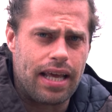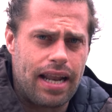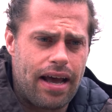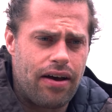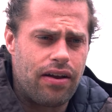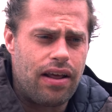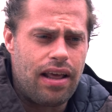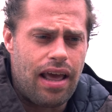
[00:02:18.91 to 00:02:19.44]
it
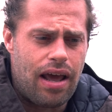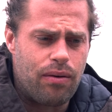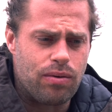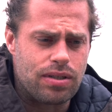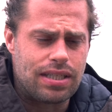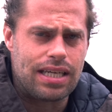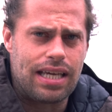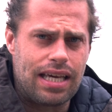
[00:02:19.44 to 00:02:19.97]
out, and we're
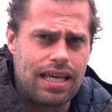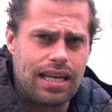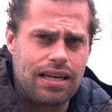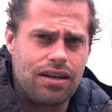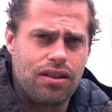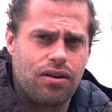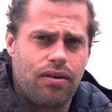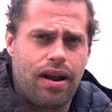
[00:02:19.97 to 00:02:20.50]
sinking it
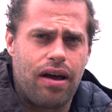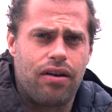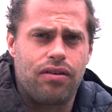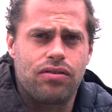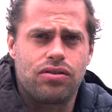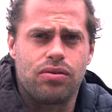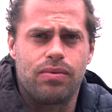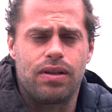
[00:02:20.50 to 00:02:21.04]
into the
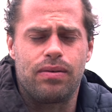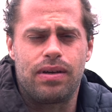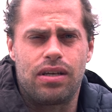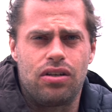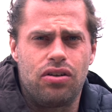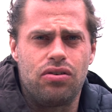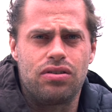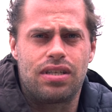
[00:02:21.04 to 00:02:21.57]
ground so that we
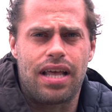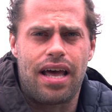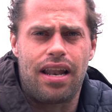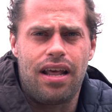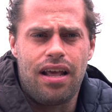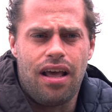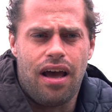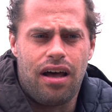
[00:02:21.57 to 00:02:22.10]
can use that
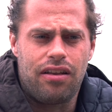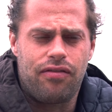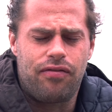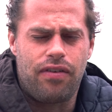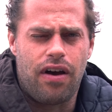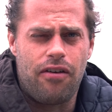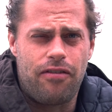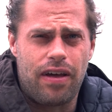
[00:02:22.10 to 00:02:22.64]

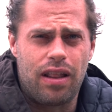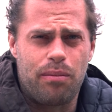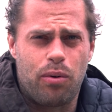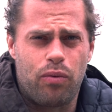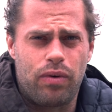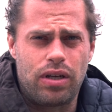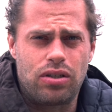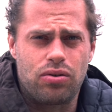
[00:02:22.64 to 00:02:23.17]

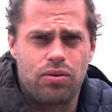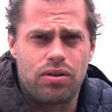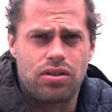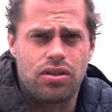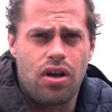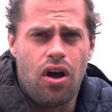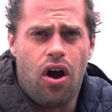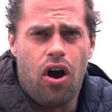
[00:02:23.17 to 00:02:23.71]
available
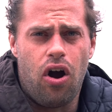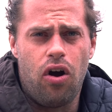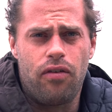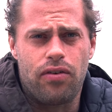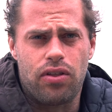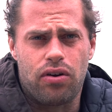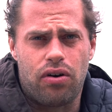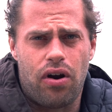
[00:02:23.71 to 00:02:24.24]
resource
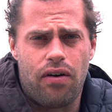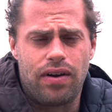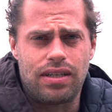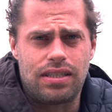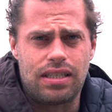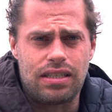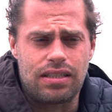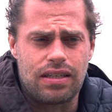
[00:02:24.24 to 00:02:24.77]
over the growing
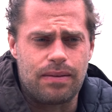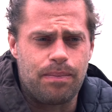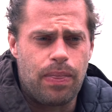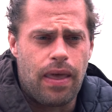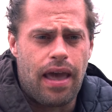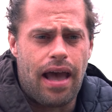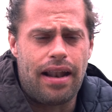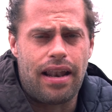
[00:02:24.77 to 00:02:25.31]
season
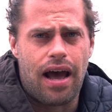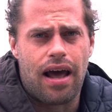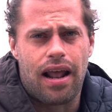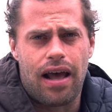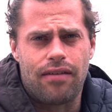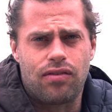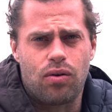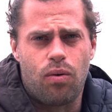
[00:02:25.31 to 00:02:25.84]
and not
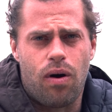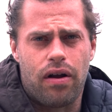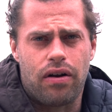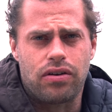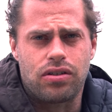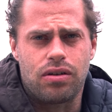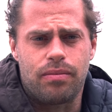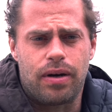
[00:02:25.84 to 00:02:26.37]
have to
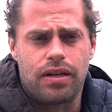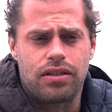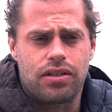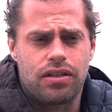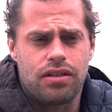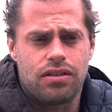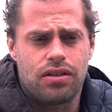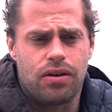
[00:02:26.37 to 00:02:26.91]
water so
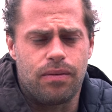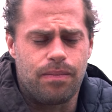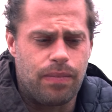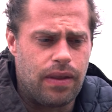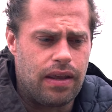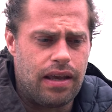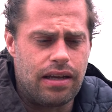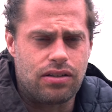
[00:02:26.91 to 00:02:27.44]
much. So
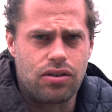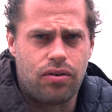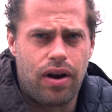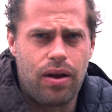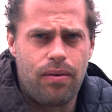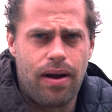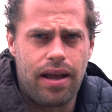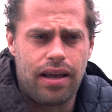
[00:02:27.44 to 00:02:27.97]
it's a
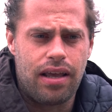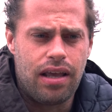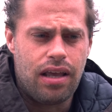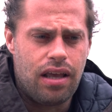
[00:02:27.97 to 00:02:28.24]
great way.